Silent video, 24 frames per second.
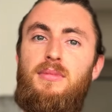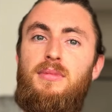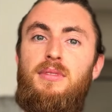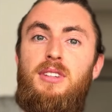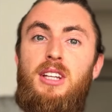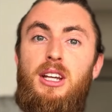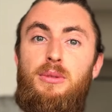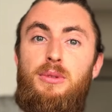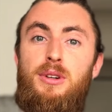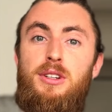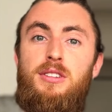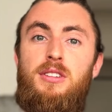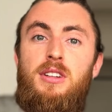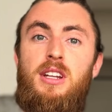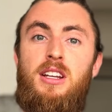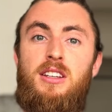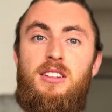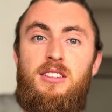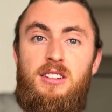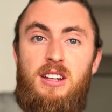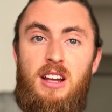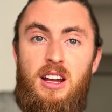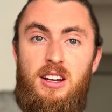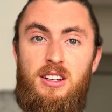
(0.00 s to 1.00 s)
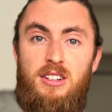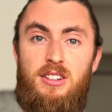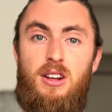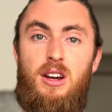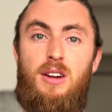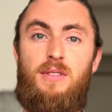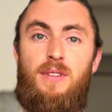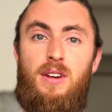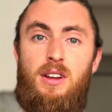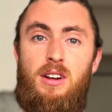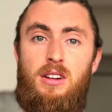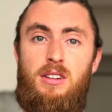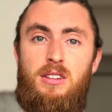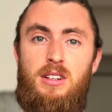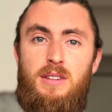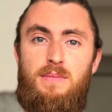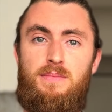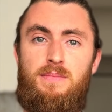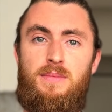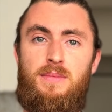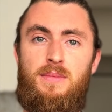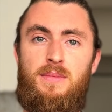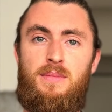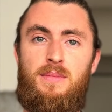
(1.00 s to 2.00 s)
There is an exchange of energy.
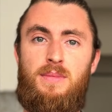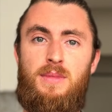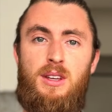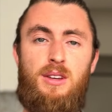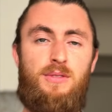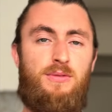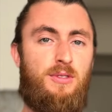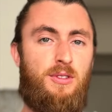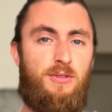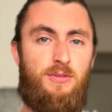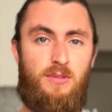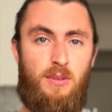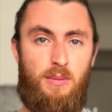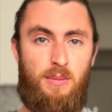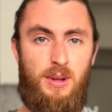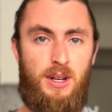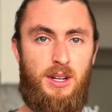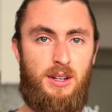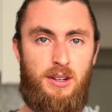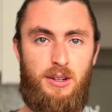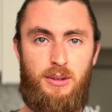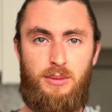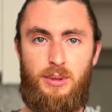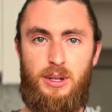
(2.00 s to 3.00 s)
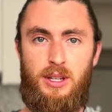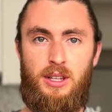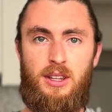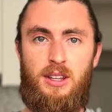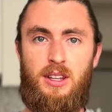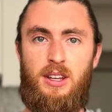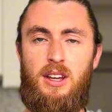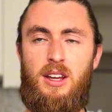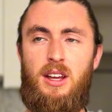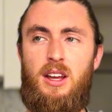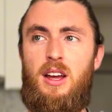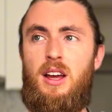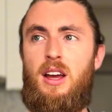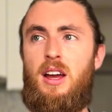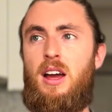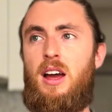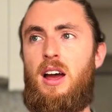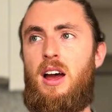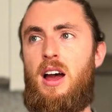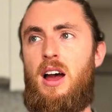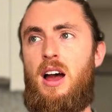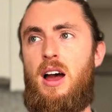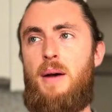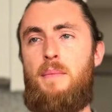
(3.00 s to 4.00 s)
If you're familiar with
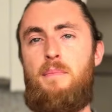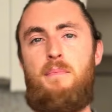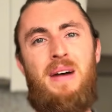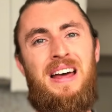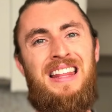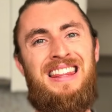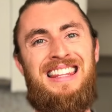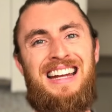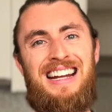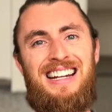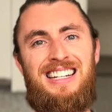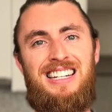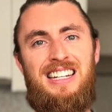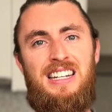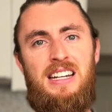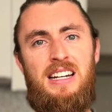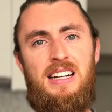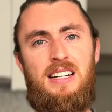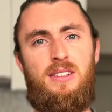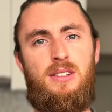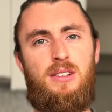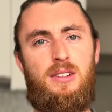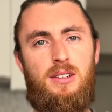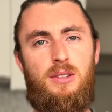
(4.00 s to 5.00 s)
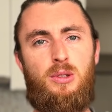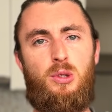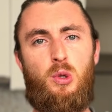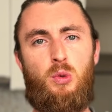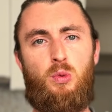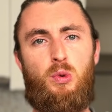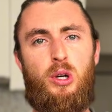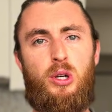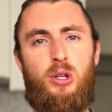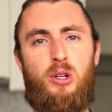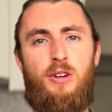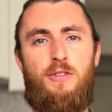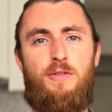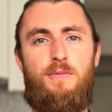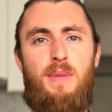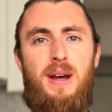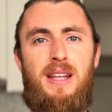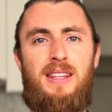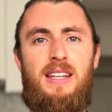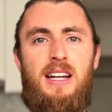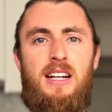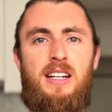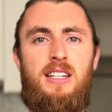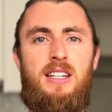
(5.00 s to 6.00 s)
uh, Chia, the, the work of
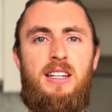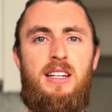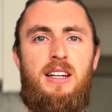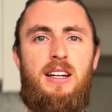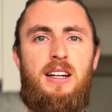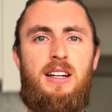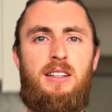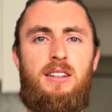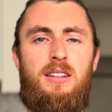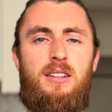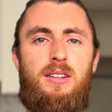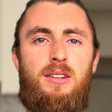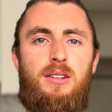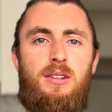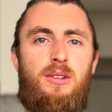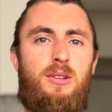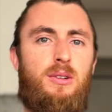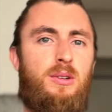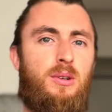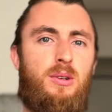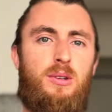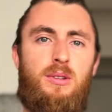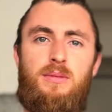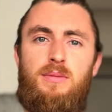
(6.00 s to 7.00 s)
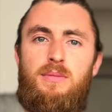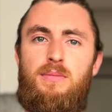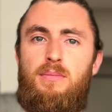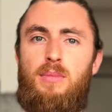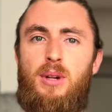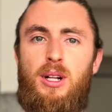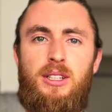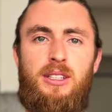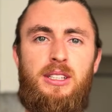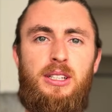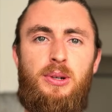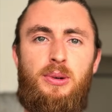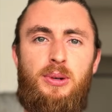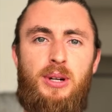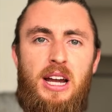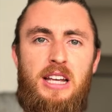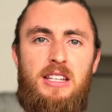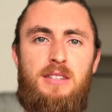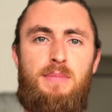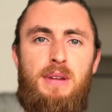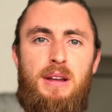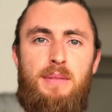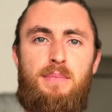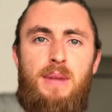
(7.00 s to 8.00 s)
Mantak Chia, the multi
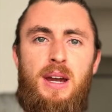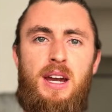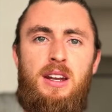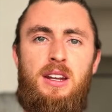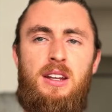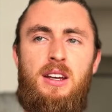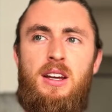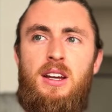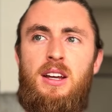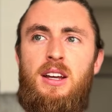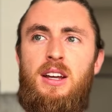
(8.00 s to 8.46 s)
orgasmic man,